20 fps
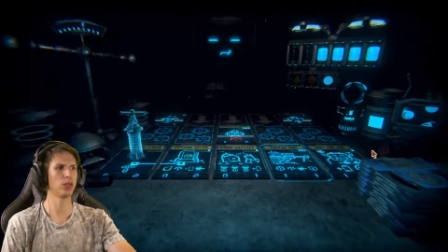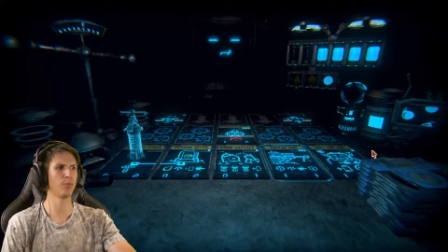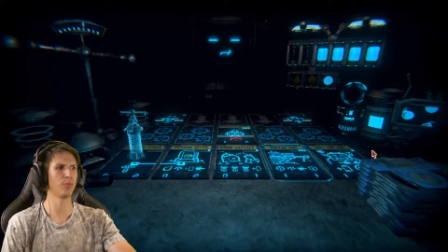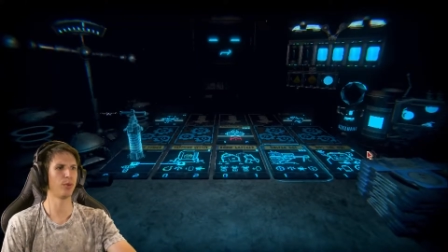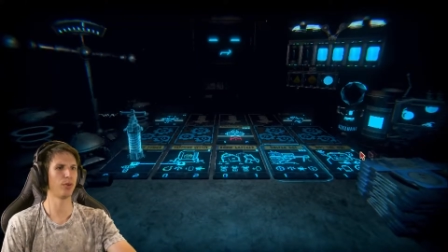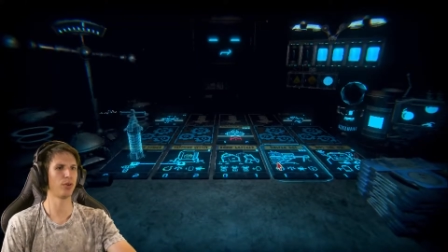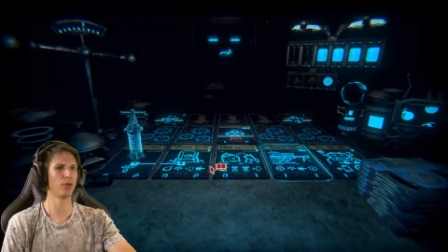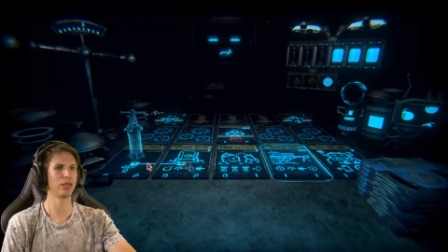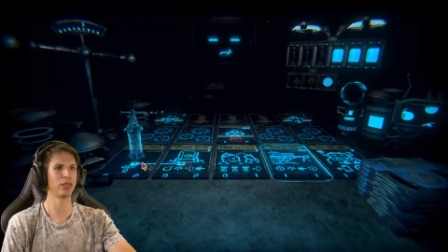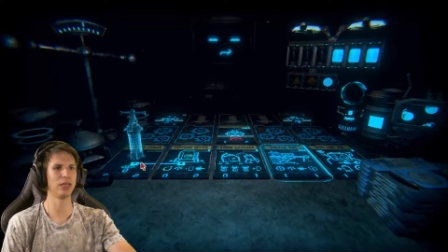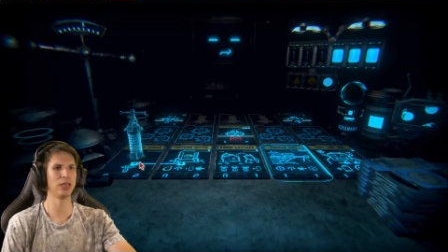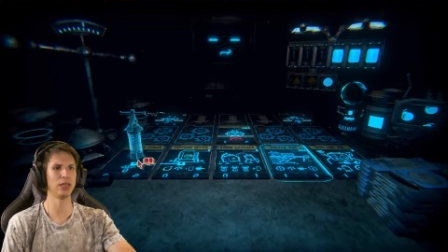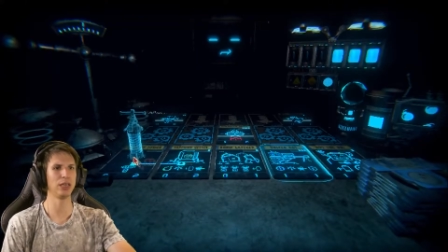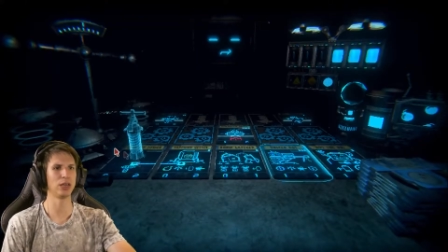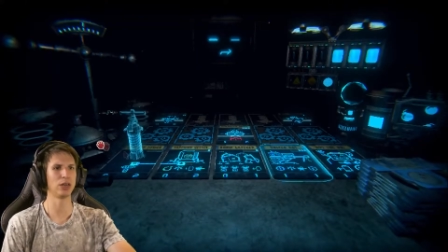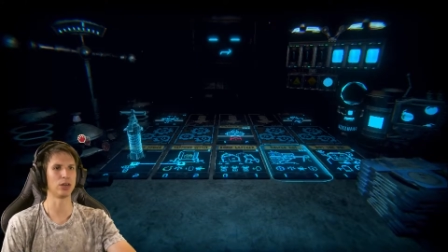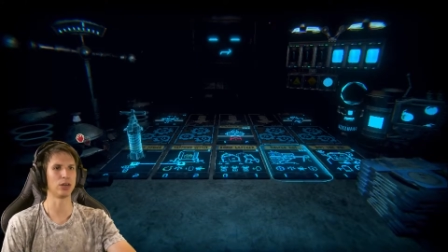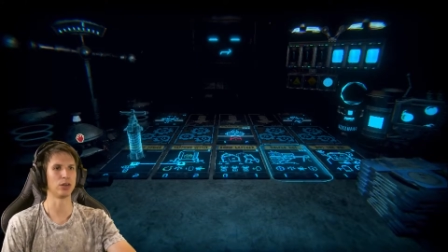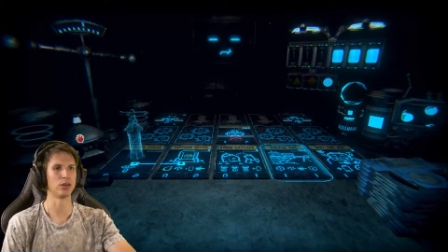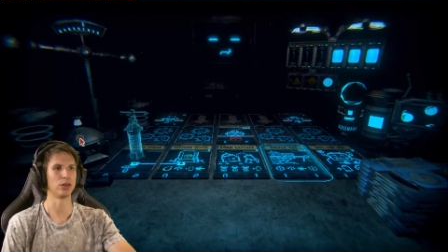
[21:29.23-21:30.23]
the boy
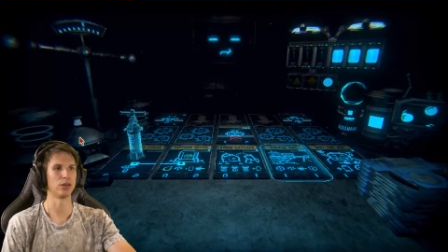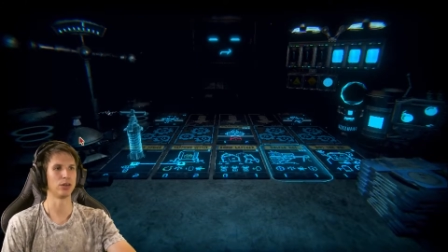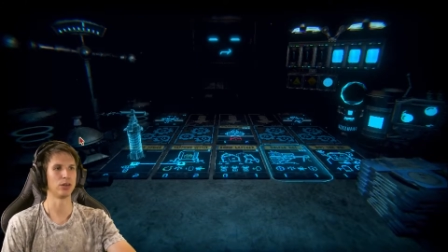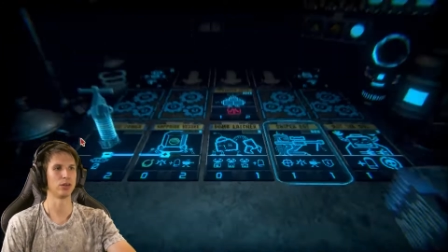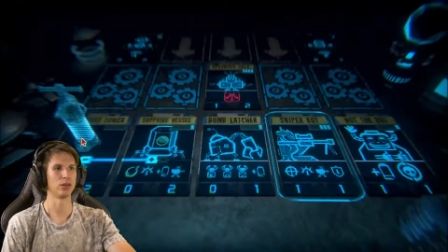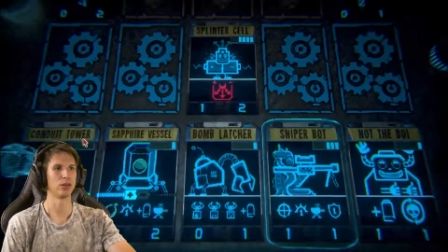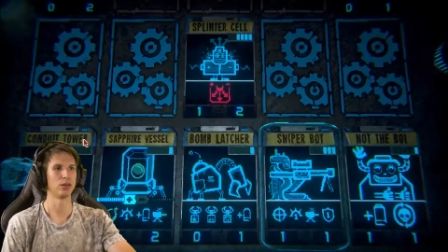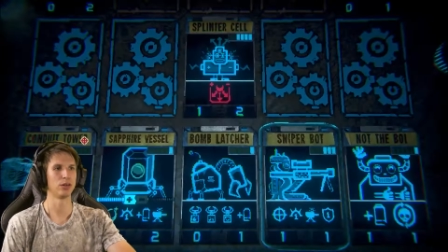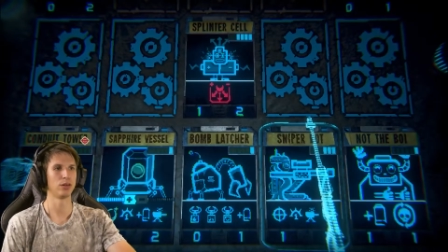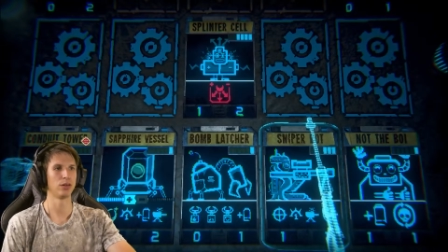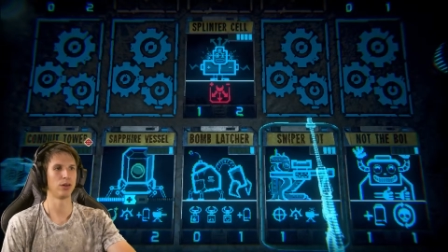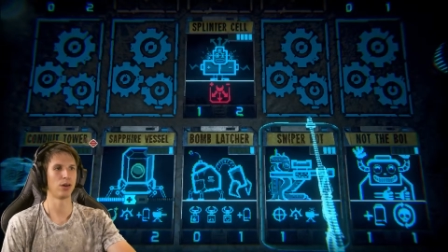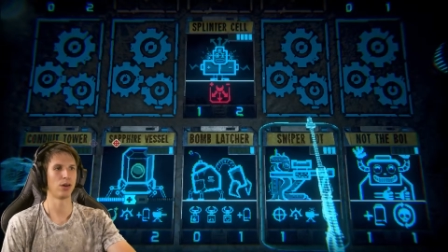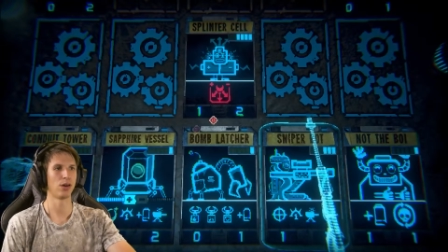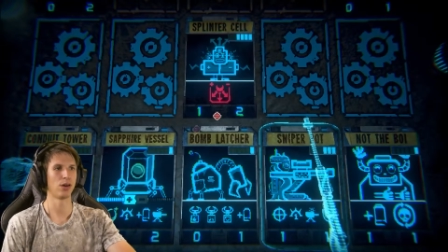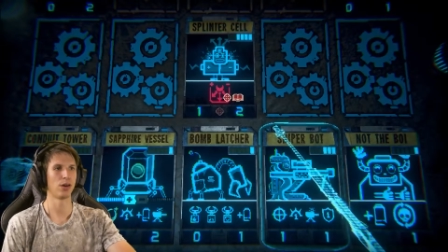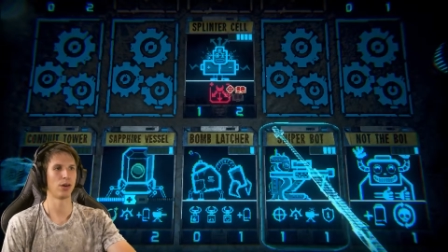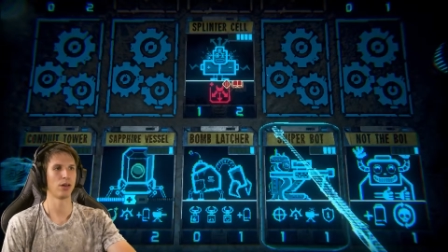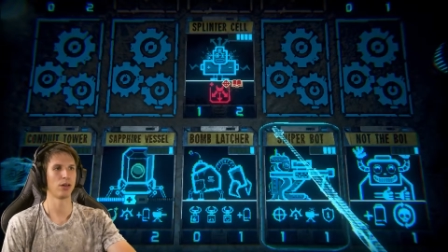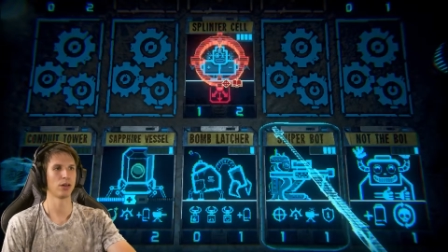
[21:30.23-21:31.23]
here.
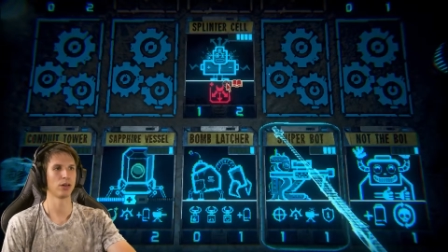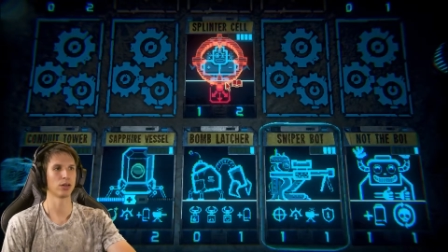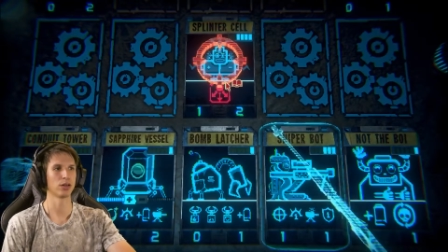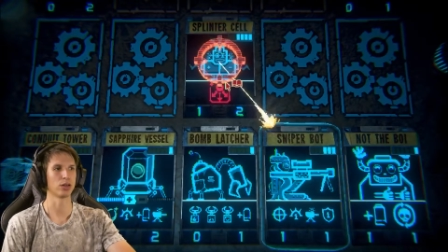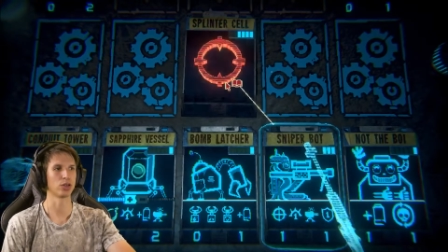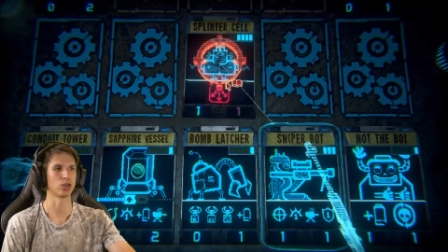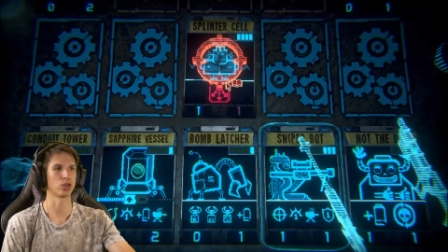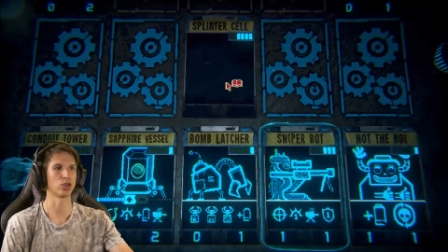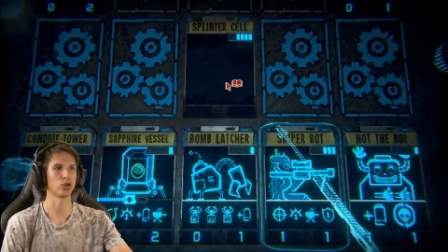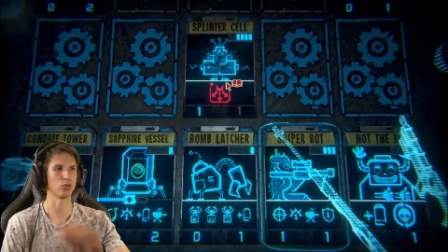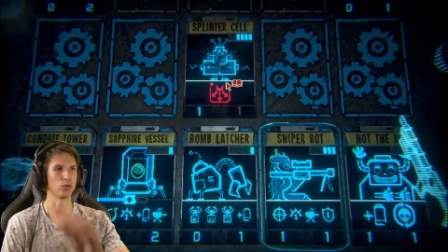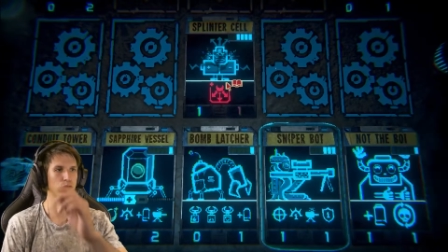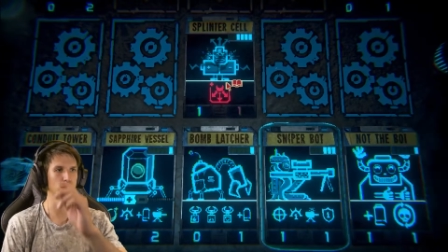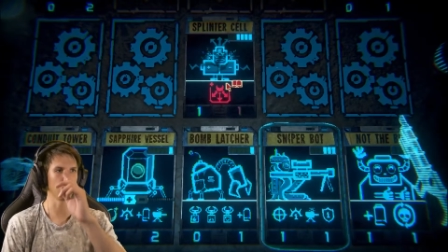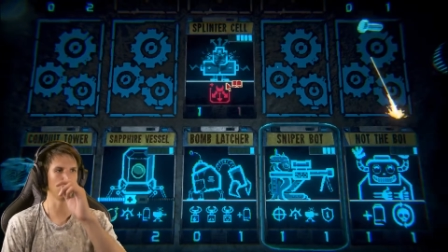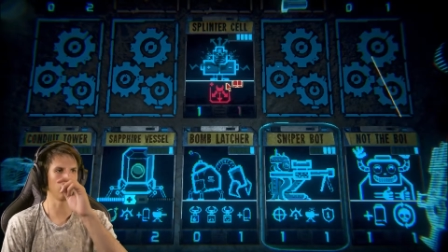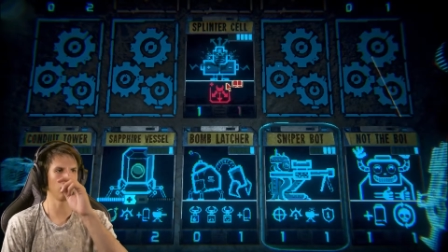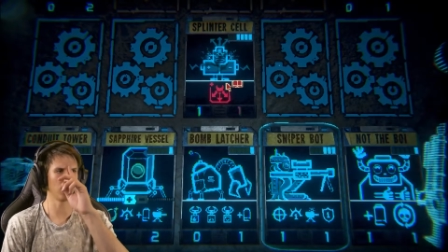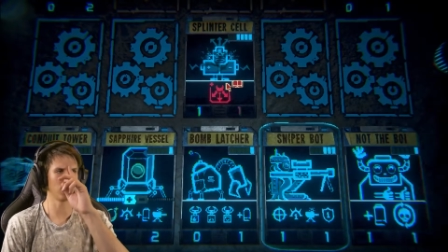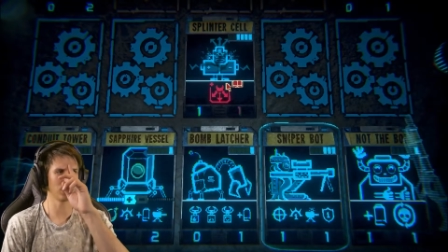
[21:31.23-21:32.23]
Gonna shoot
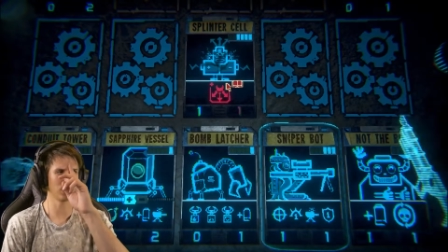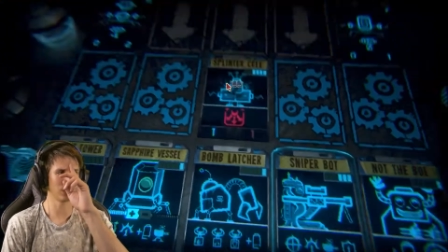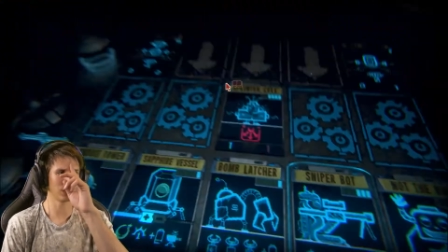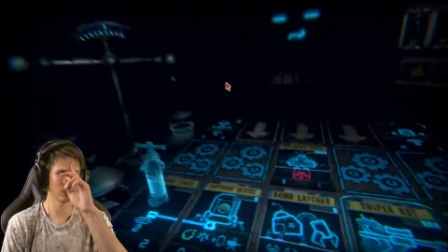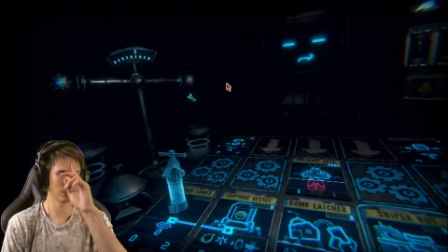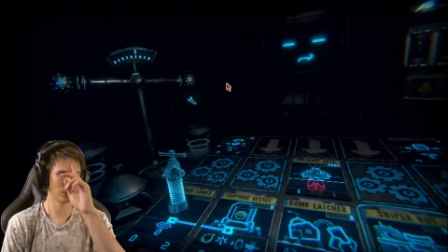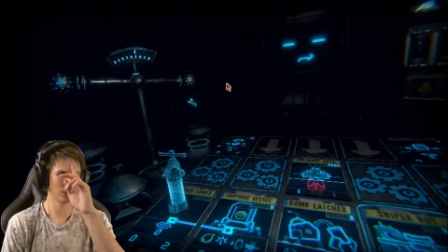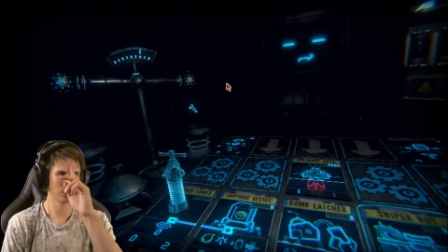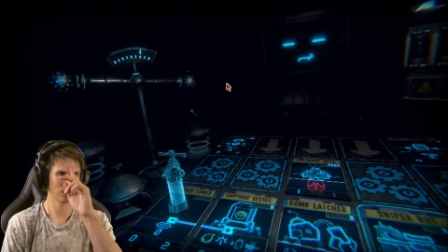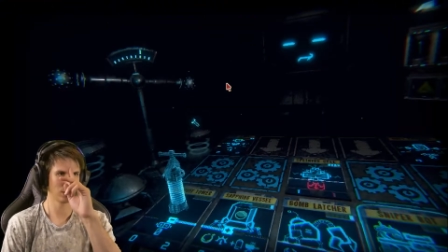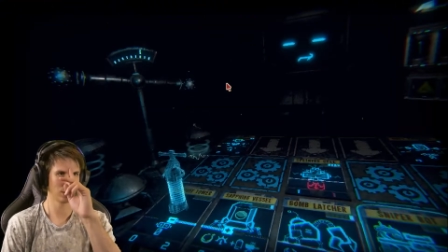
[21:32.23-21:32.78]
you once.